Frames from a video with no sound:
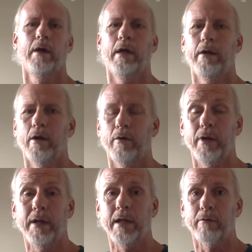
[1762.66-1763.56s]
And
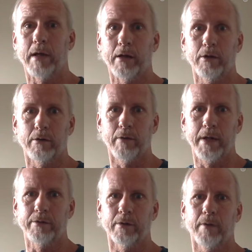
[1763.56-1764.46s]
you never got good
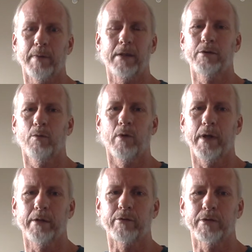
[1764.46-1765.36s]
grades on it because you weren't
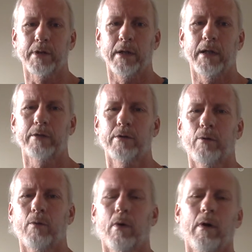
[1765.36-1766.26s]
interested in it.
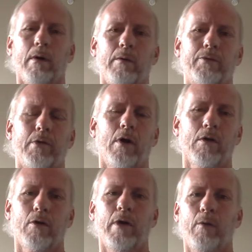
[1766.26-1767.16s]
So start
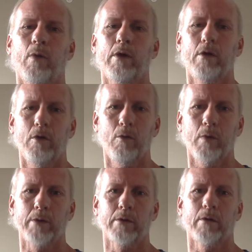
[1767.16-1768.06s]
learning what you
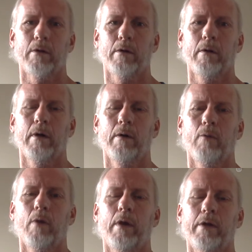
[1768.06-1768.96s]
want to learn, or
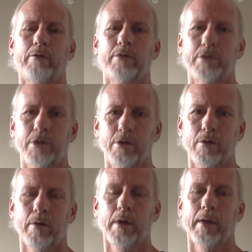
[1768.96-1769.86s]
what interests you.